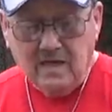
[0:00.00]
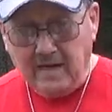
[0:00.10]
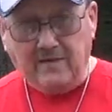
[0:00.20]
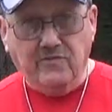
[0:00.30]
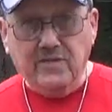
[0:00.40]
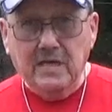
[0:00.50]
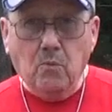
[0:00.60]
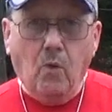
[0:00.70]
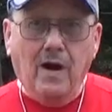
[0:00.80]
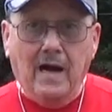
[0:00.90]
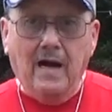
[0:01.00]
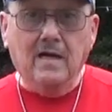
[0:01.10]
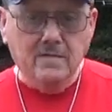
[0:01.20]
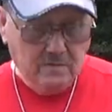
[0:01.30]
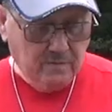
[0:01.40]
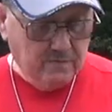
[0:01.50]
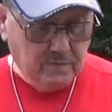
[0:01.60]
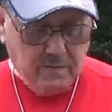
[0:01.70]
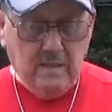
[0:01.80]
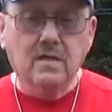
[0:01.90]
I can see why
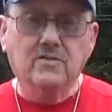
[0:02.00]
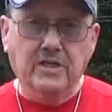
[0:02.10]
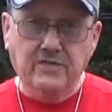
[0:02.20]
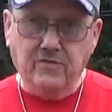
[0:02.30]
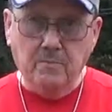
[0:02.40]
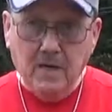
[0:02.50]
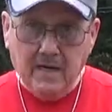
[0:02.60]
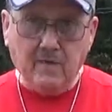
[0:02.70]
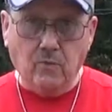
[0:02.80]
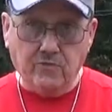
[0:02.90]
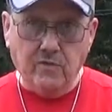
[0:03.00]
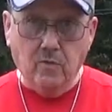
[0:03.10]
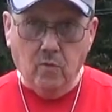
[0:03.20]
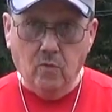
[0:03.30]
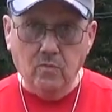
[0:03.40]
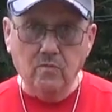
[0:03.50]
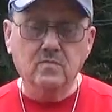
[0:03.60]
she's in medical school